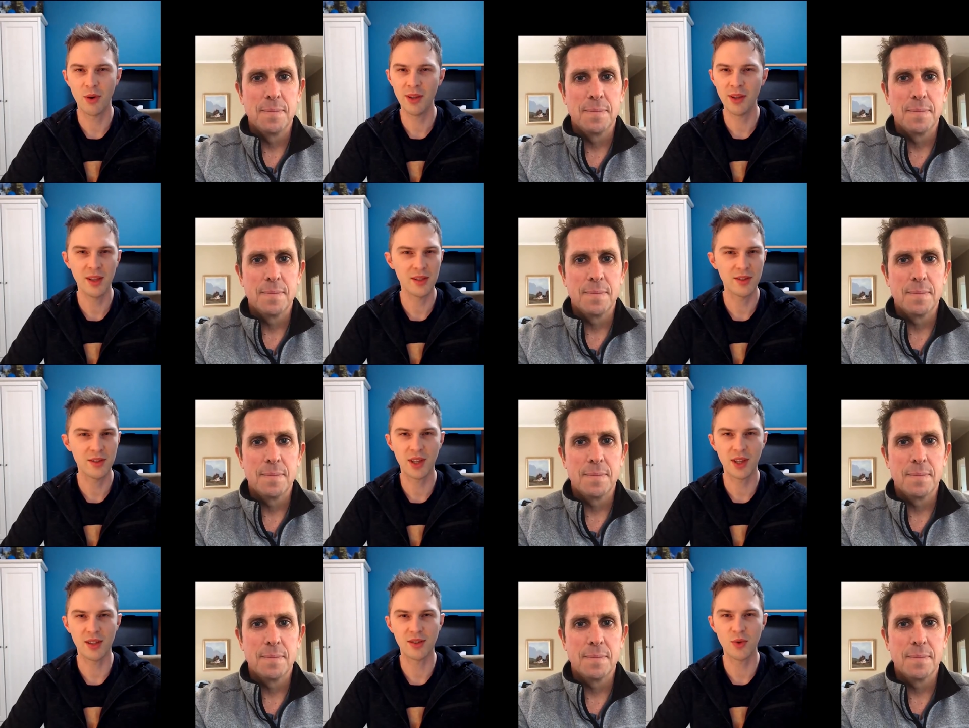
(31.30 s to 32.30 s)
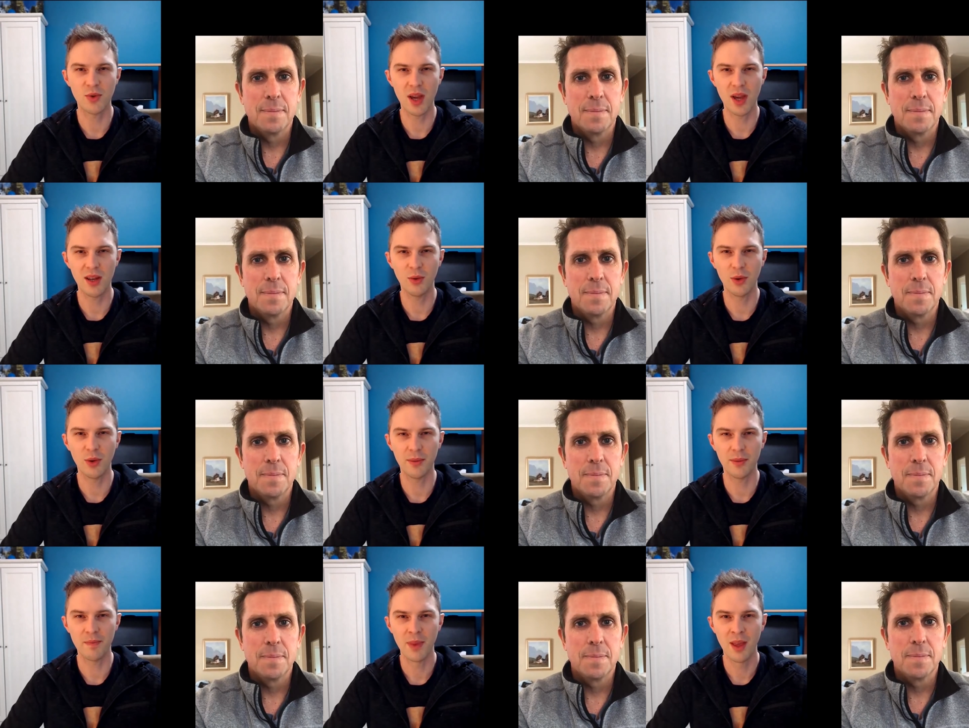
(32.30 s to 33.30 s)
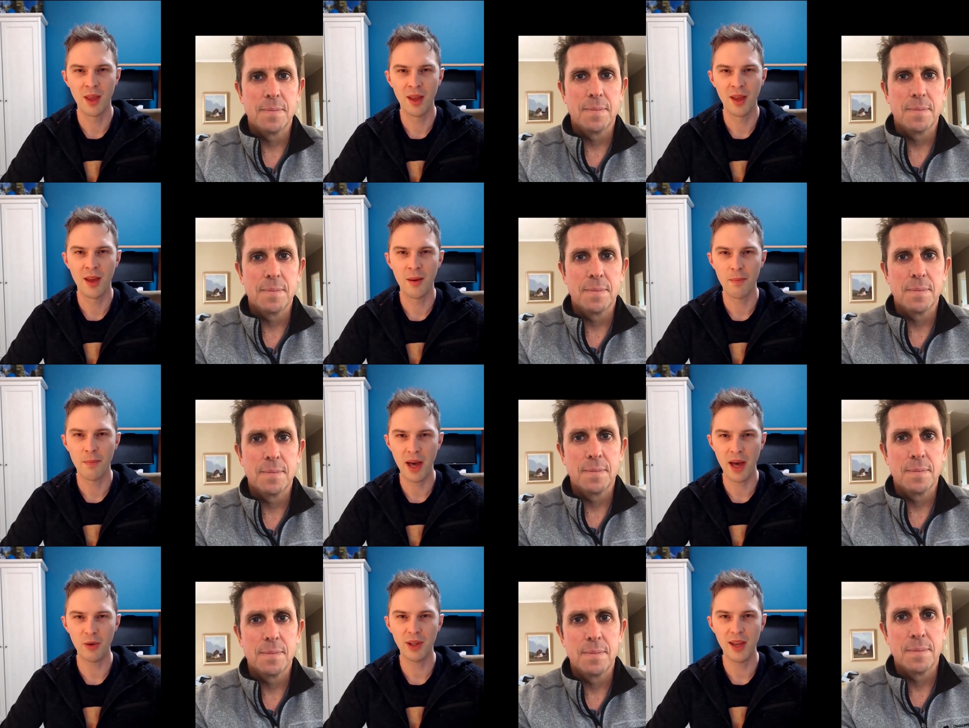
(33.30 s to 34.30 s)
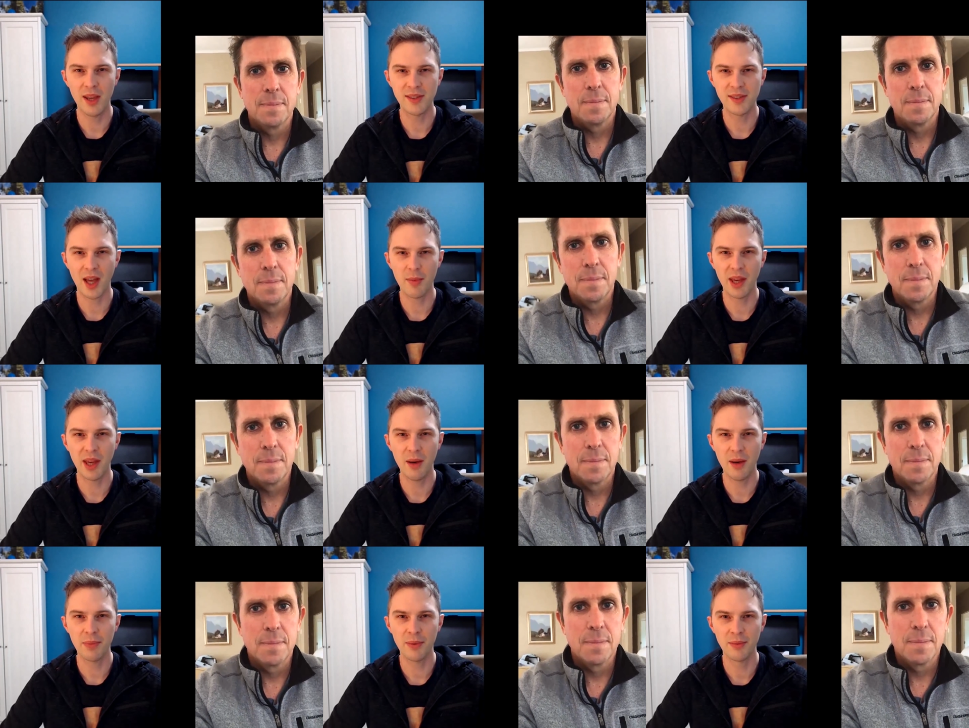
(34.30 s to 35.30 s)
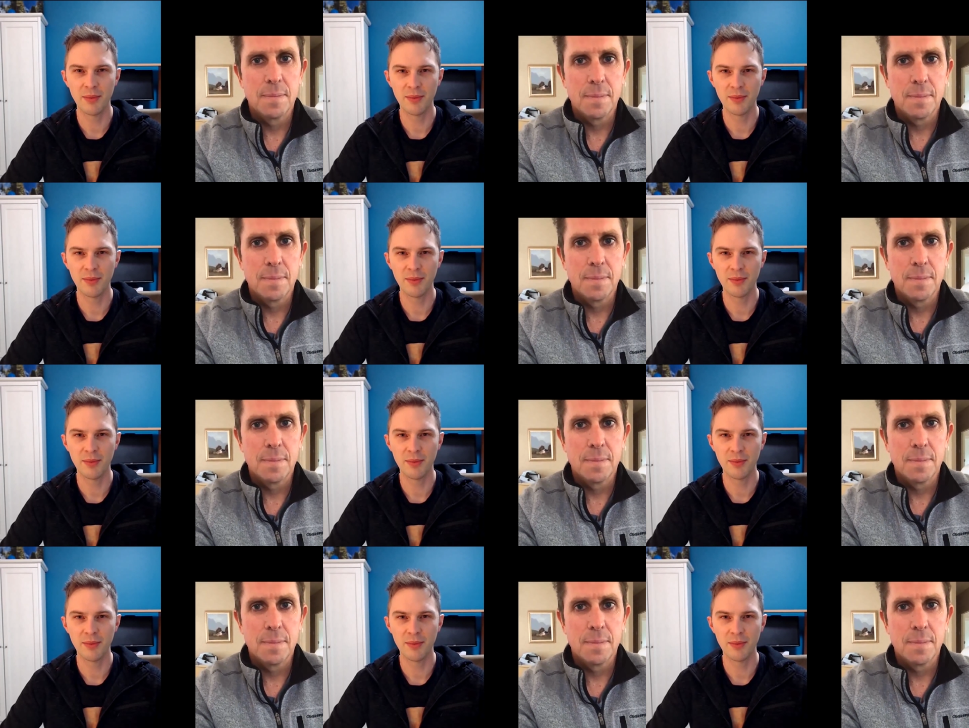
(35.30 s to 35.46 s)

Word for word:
Speaker 1: Rodney, let's just get straight into it. Battery Day is coming up.